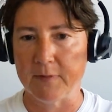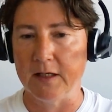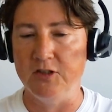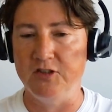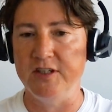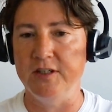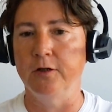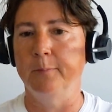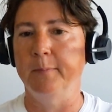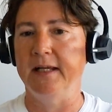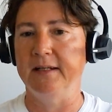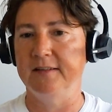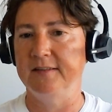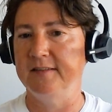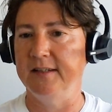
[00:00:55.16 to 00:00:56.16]
genome
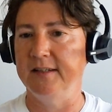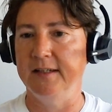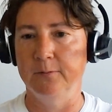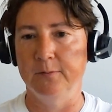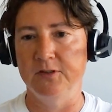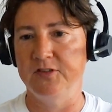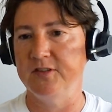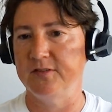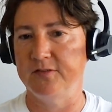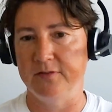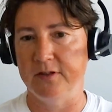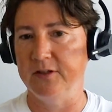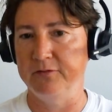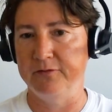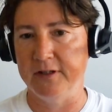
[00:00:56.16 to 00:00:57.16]
editing, which is
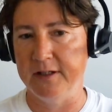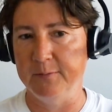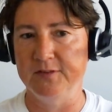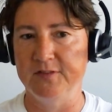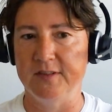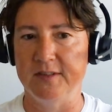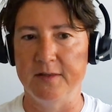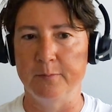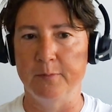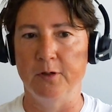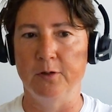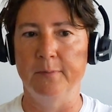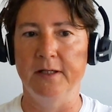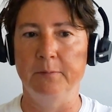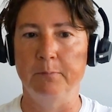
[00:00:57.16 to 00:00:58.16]
very famous at the
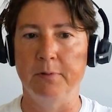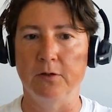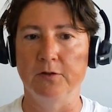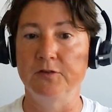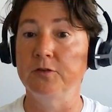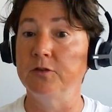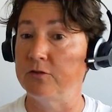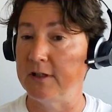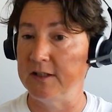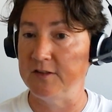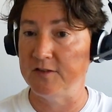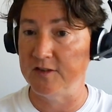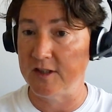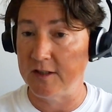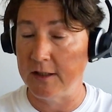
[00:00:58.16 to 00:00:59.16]
moment, but also
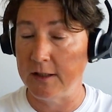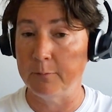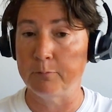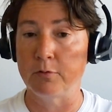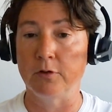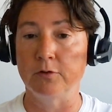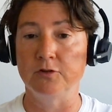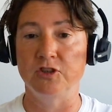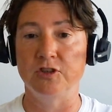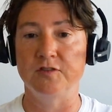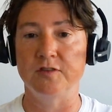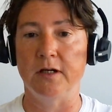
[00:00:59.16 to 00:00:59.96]
transgenic approaches